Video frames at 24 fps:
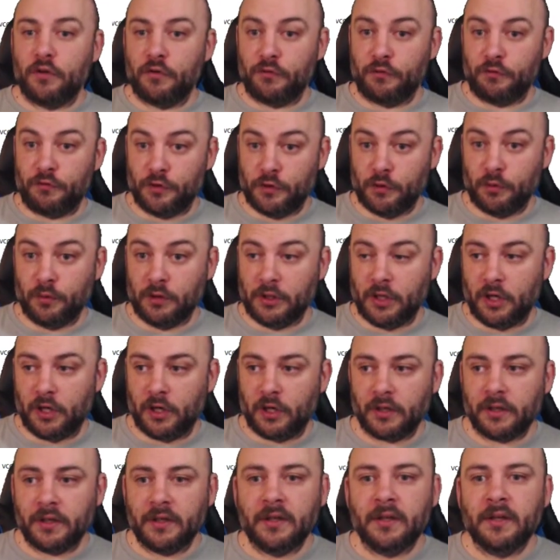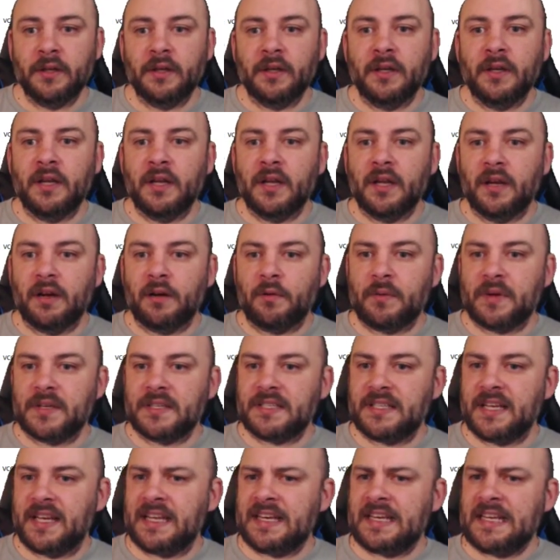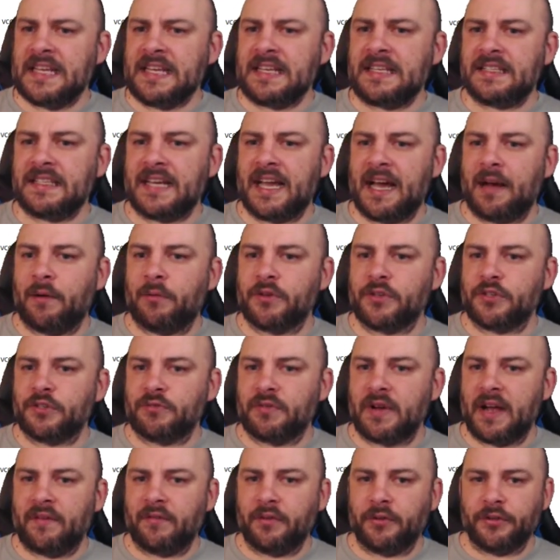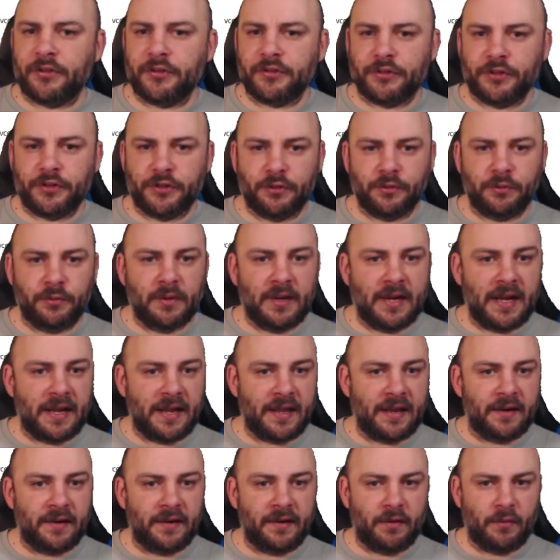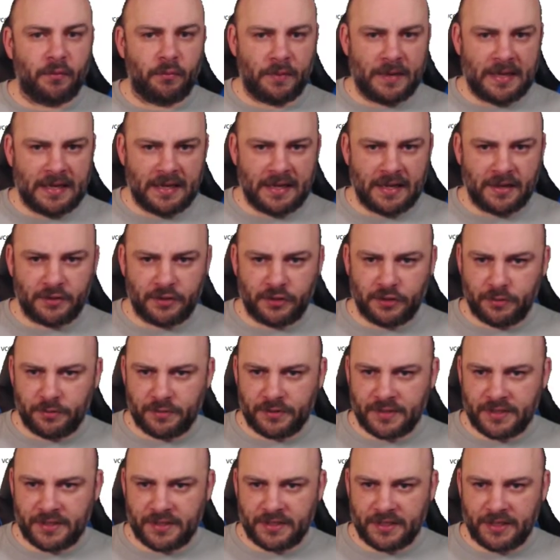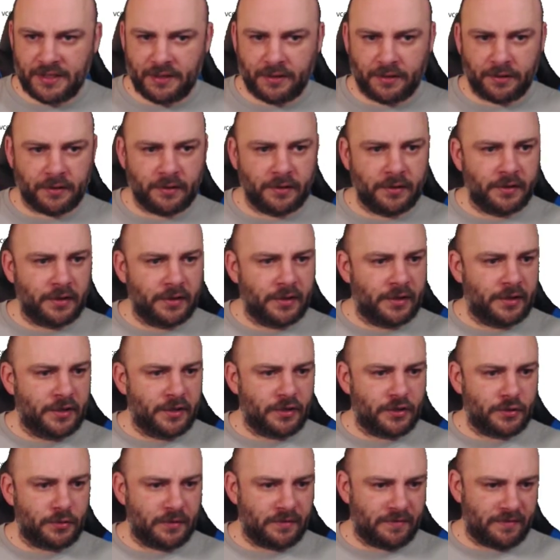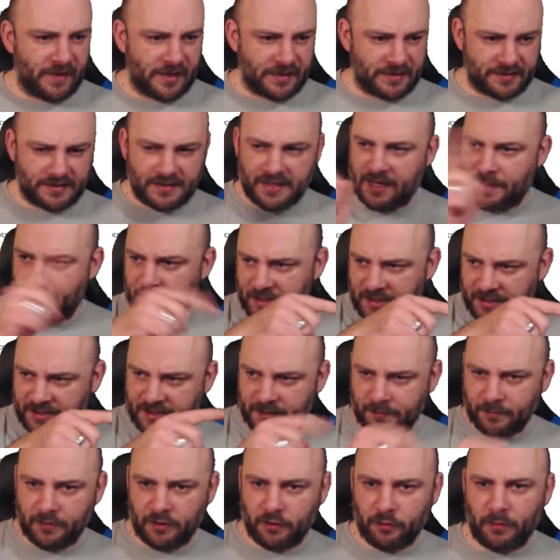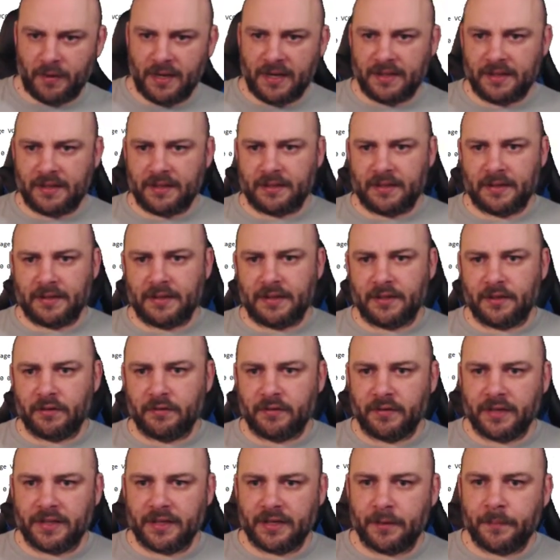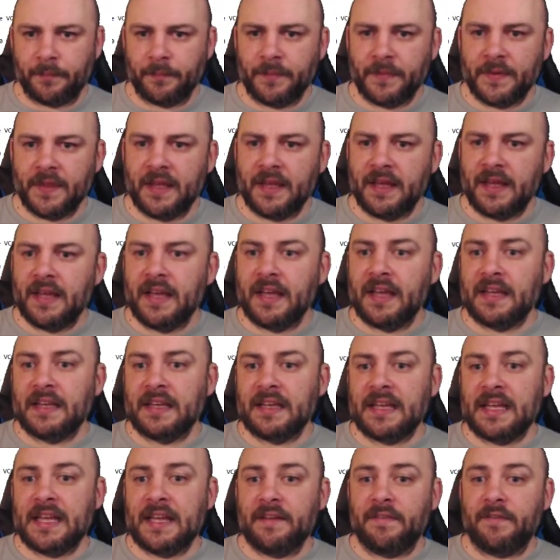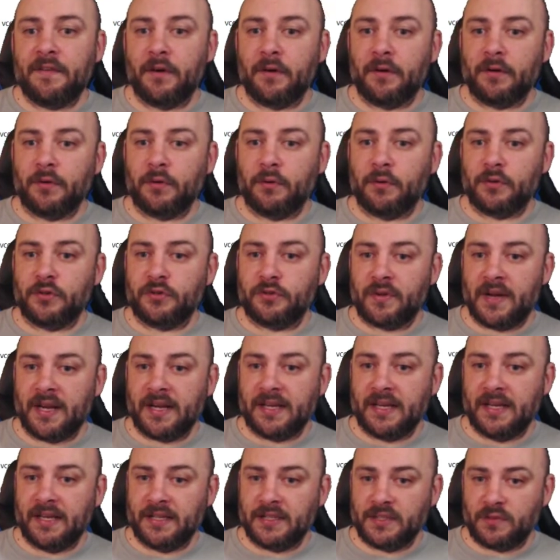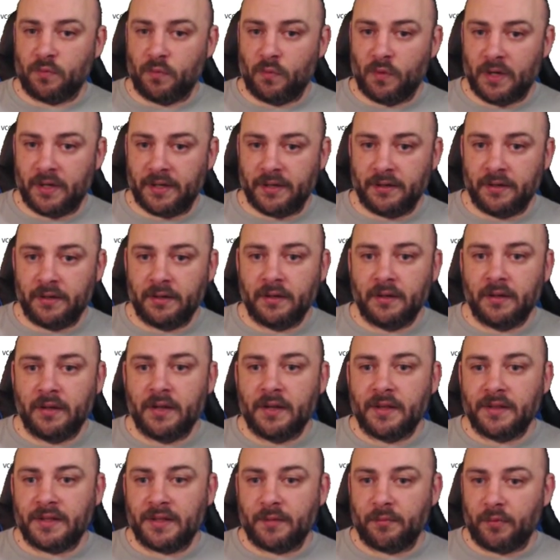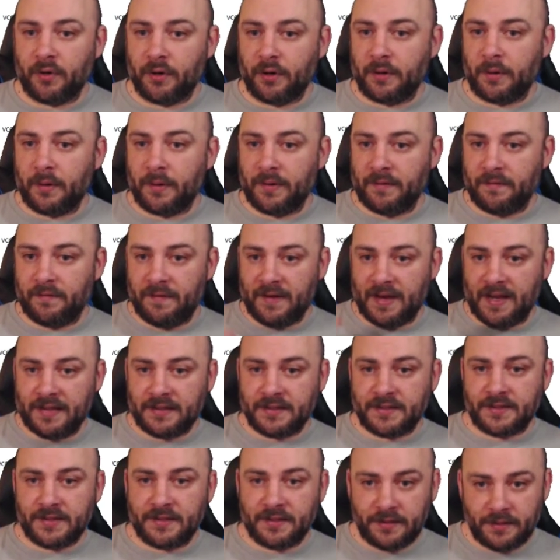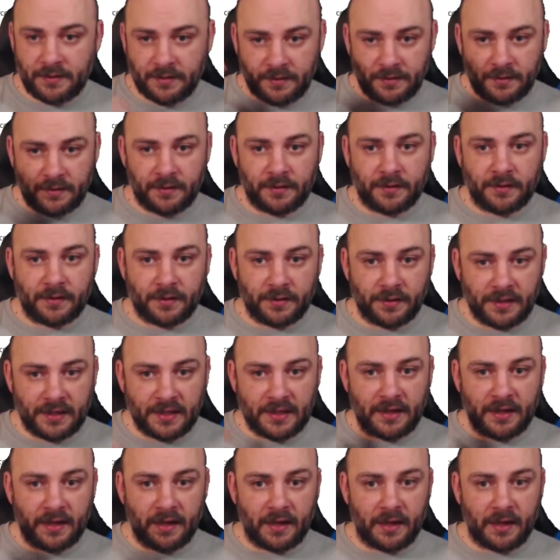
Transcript: fuel long. We set an int hours traveled to, and we had used this here to advance time in a similar way that they did over there. If hardcore tracking is 1, then we're going to advance the